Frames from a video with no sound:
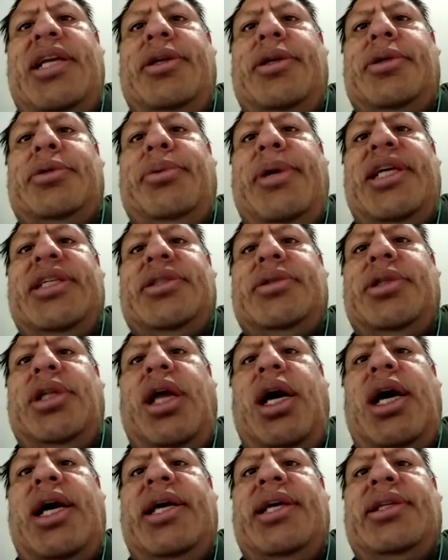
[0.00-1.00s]
There are ways of
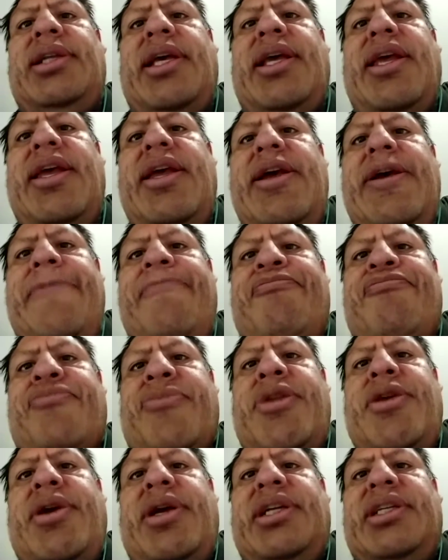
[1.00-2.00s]
lying. Like
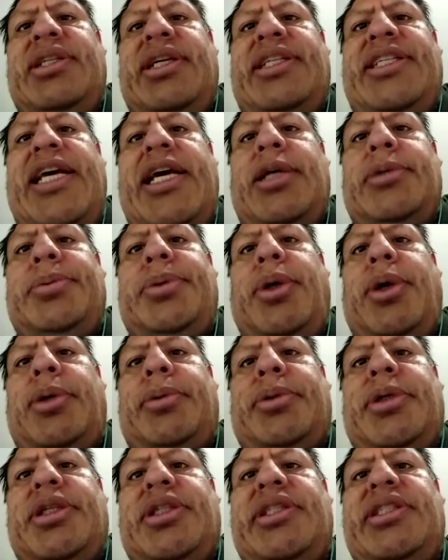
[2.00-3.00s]
you can take a poor
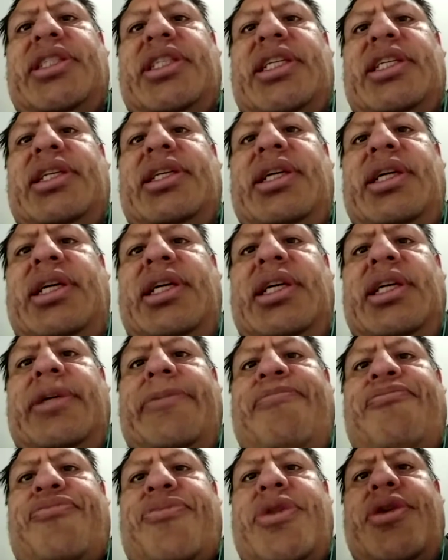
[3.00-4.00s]
person and
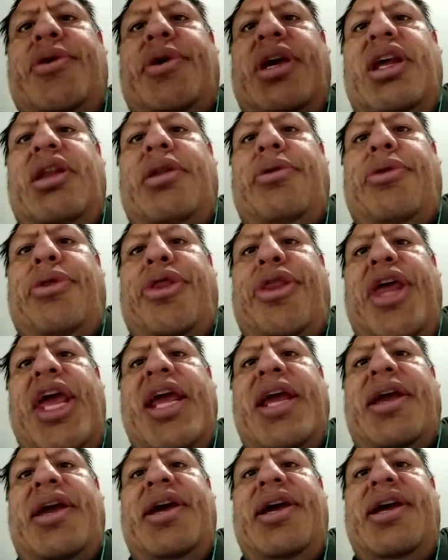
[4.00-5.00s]
you can
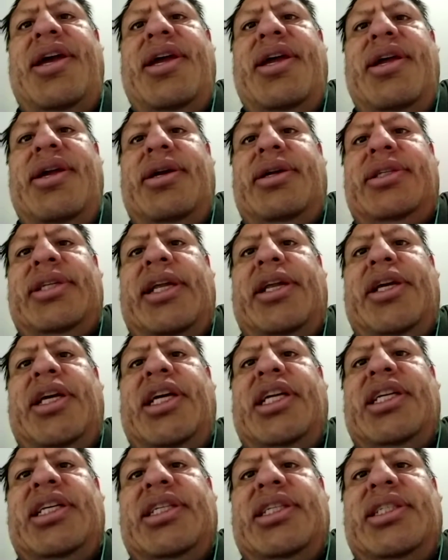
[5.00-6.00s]
think that you're
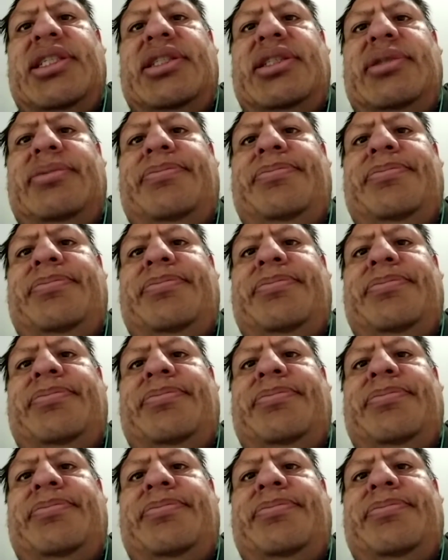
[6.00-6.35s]
going to